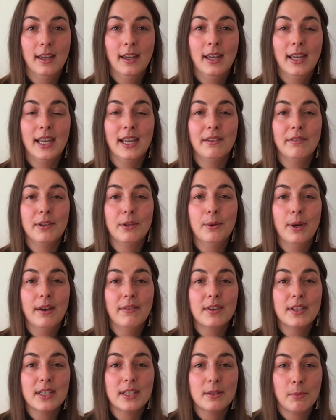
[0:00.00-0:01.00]
If you have a
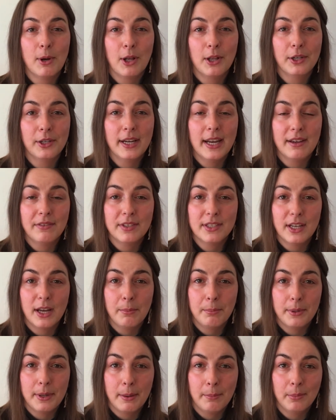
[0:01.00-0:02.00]
smaller f-stop
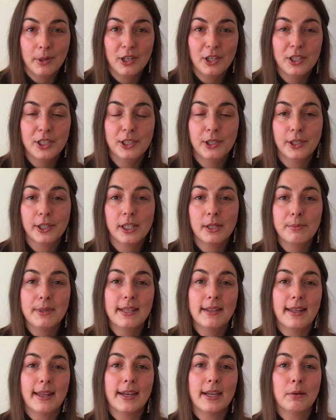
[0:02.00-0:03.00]
number, you're going to be
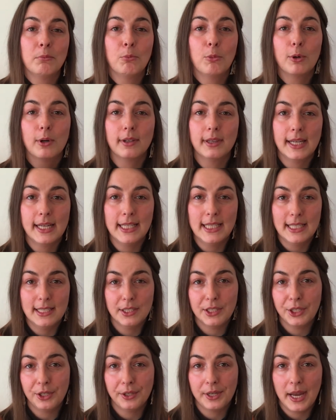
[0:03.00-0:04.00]
letting more light into
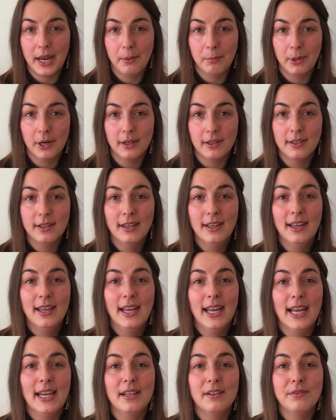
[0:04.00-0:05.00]
your camera.
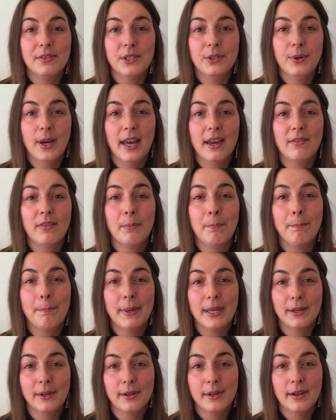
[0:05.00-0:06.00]
And if you have a
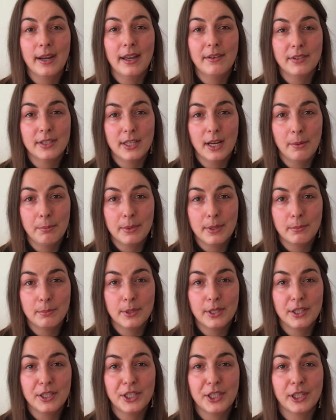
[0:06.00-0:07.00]
bigger f-stop number,
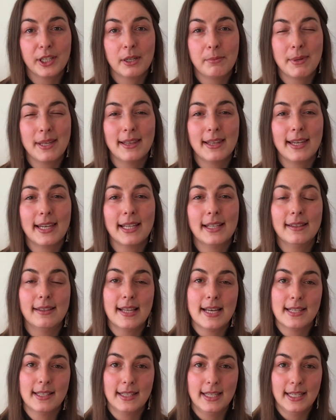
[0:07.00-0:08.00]
you're going to be letting
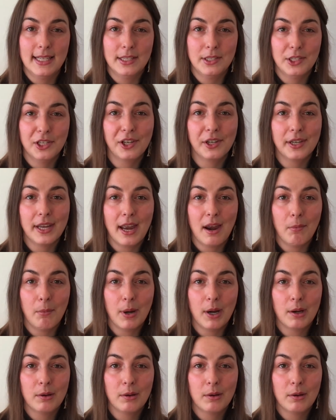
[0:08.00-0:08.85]
less light into your camera.